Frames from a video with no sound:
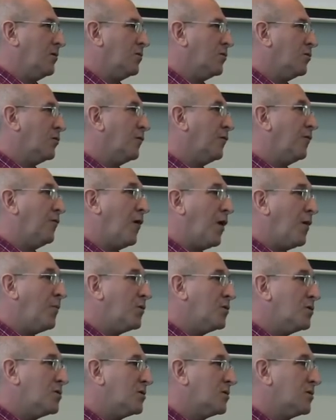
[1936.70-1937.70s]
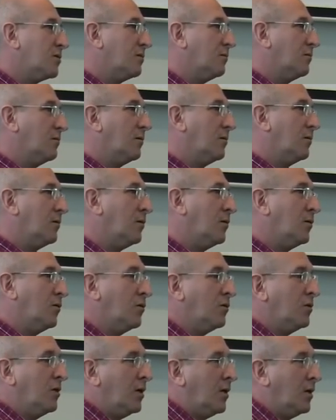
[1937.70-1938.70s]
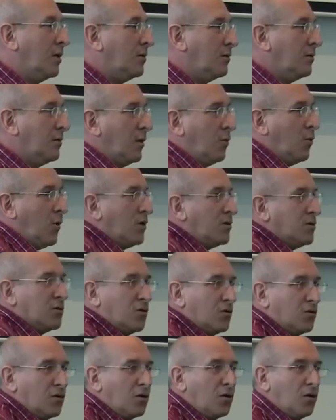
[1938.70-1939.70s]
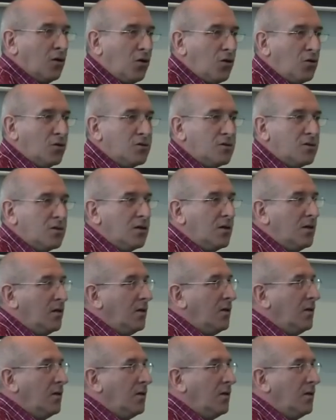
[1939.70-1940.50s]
So the farmers, you know, they wanted certain clothes,